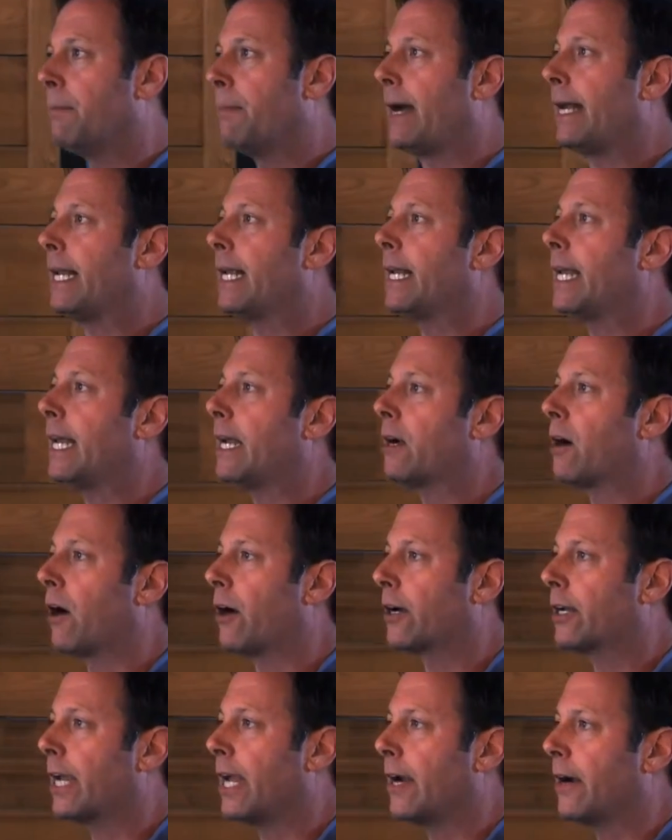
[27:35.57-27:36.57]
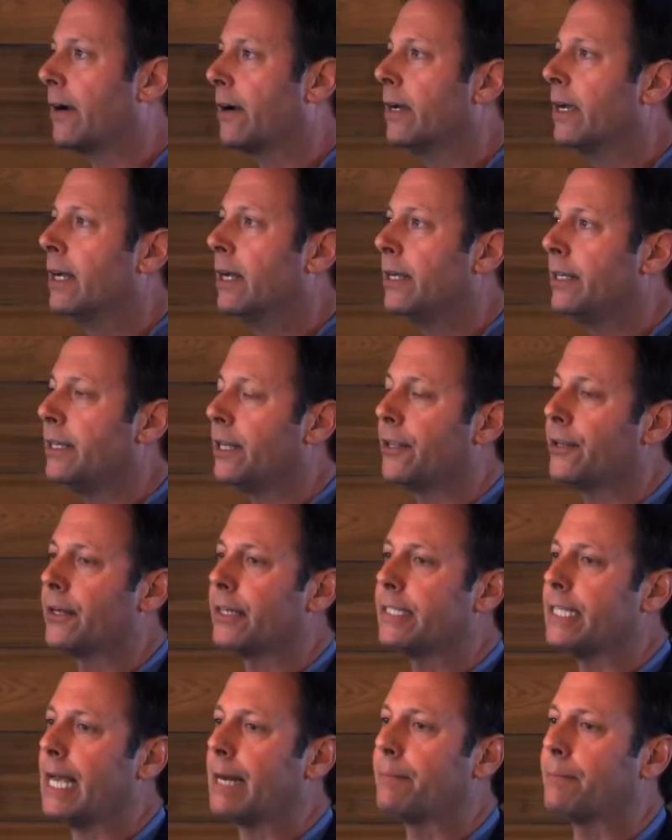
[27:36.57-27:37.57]
Meineke Car Care, another
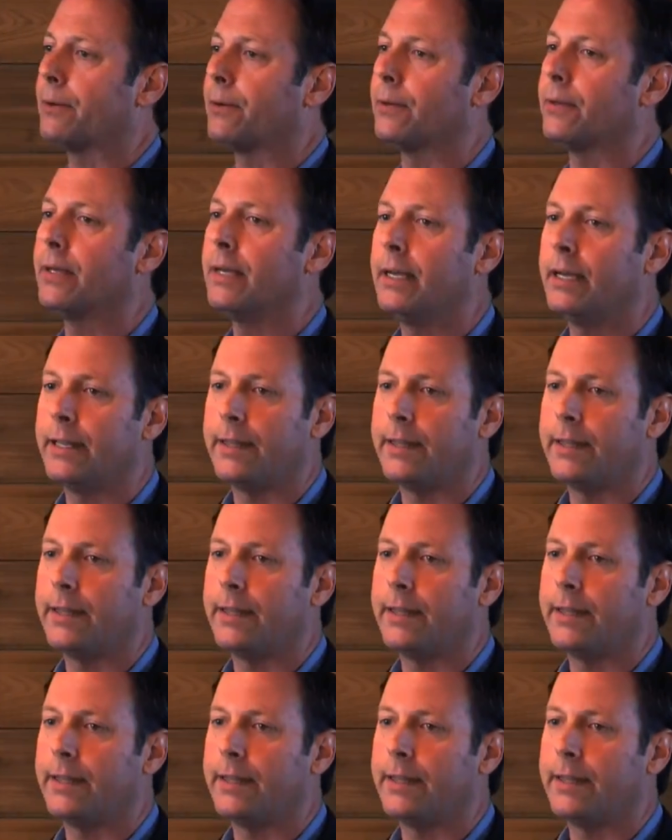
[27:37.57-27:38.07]
example.